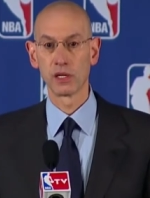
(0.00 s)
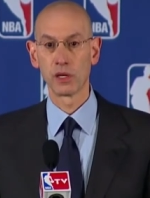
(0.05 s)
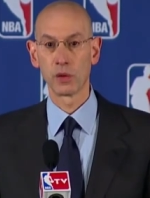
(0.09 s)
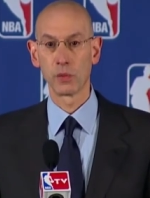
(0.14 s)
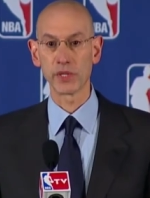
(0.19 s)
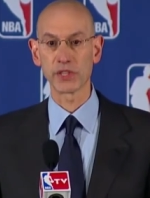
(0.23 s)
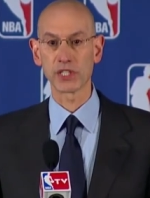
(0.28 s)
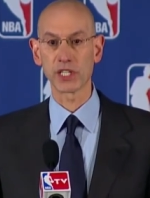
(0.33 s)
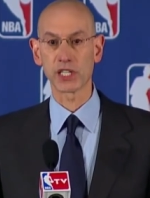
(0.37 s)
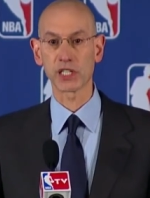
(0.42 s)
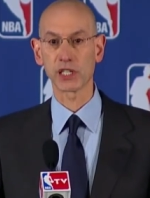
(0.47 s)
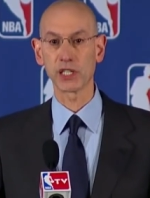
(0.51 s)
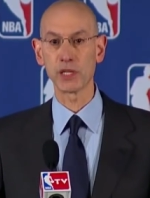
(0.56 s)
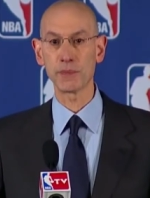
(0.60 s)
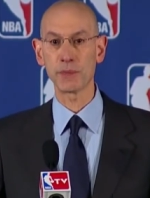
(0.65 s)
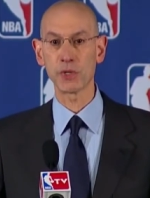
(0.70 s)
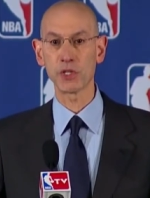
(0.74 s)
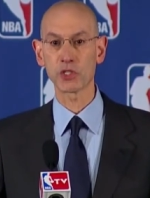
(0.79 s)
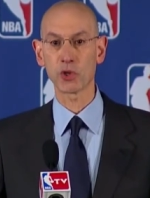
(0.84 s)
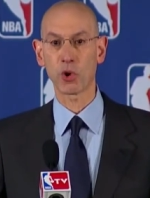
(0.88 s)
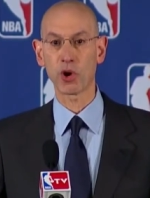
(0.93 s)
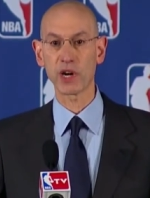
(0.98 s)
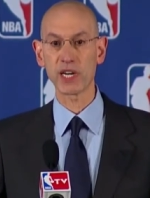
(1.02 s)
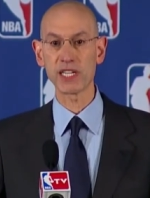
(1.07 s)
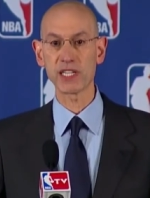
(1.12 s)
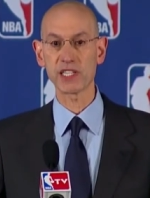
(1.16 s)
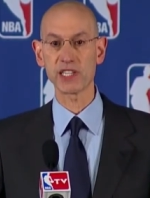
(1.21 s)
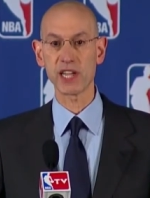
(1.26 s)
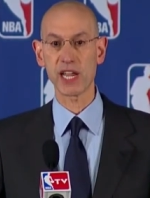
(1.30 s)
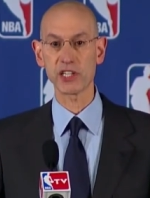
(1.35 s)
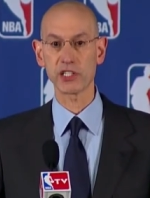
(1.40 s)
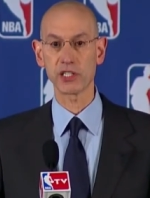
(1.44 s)
with the Clippers
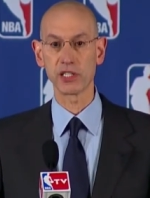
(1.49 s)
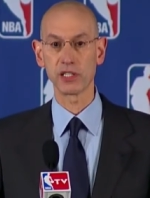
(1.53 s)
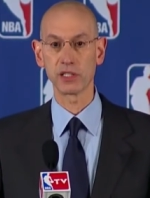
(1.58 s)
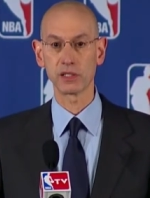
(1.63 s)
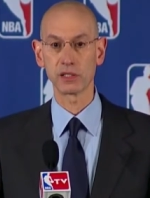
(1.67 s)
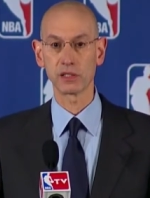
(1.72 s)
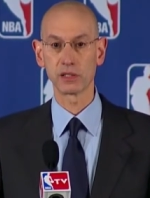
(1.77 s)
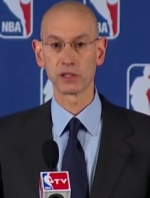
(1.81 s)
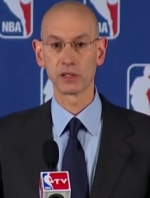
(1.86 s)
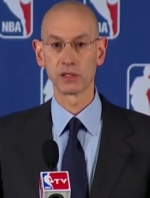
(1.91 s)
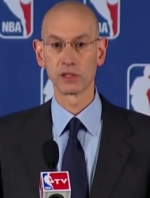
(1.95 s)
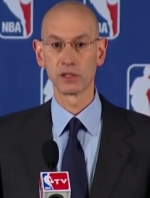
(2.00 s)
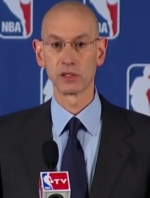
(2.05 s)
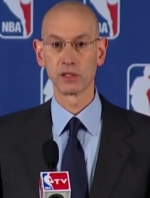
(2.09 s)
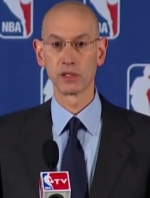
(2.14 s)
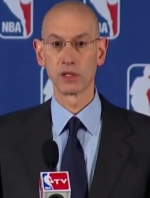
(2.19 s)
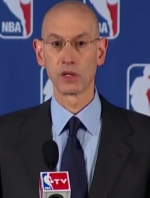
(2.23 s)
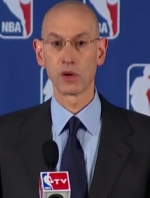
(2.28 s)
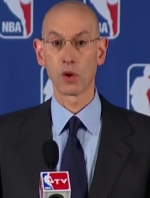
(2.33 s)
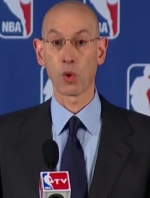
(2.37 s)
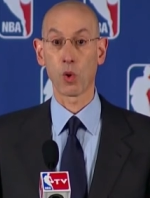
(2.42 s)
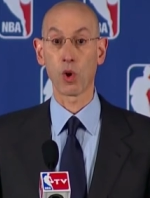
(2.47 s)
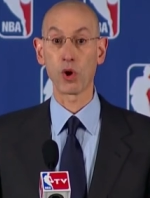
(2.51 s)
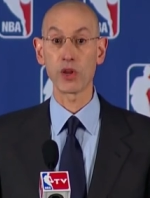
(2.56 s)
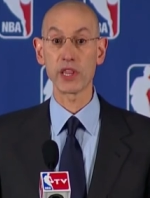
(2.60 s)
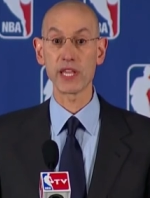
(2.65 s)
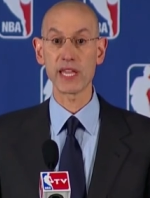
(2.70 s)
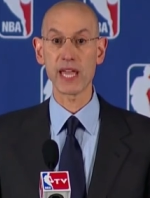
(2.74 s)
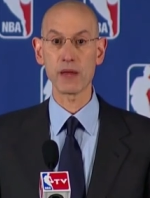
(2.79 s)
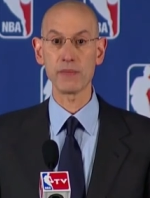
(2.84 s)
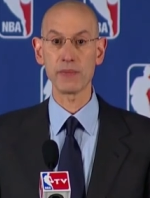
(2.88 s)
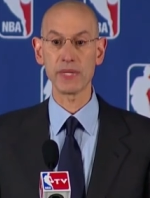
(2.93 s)
organization or
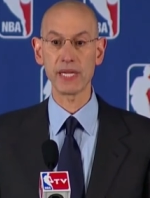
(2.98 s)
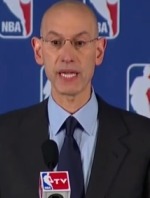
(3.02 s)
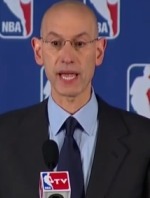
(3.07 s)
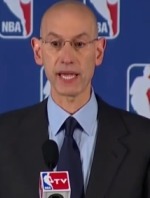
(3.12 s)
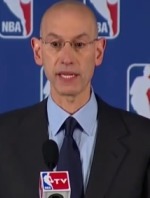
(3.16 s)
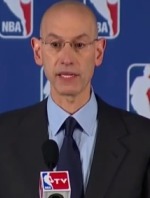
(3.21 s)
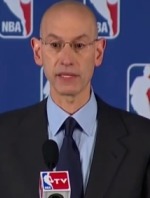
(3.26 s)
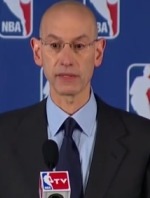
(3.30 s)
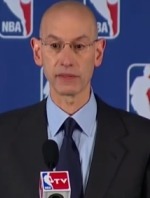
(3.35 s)
the NBA.